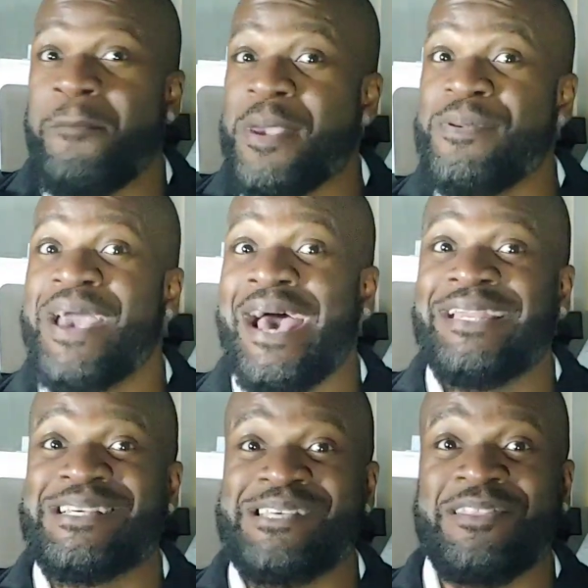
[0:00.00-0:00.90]
Maybe I
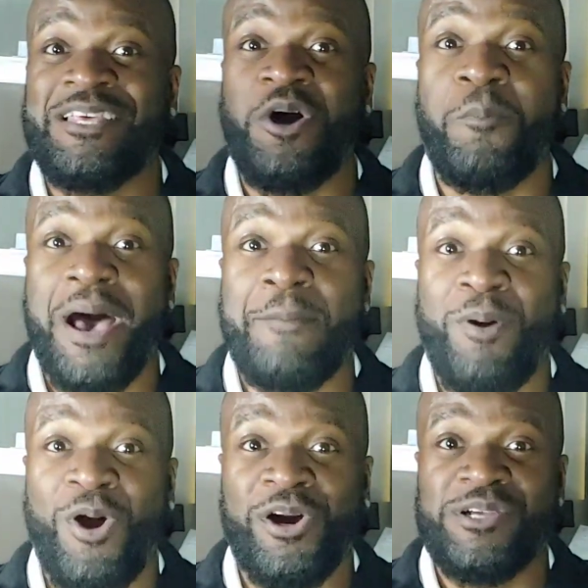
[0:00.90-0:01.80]
did something on my
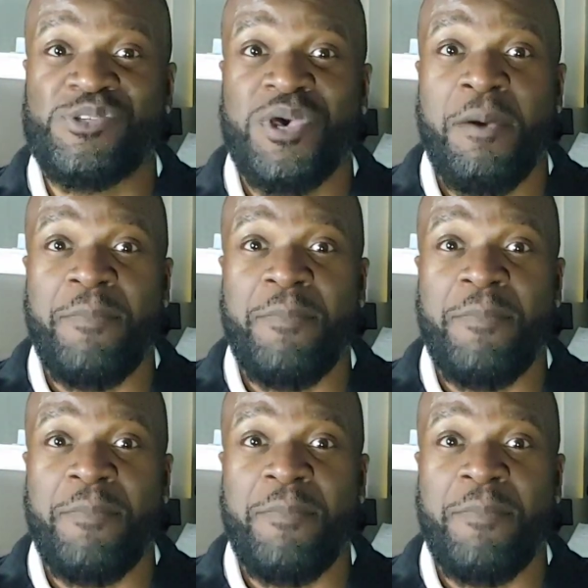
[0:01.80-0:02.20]
part.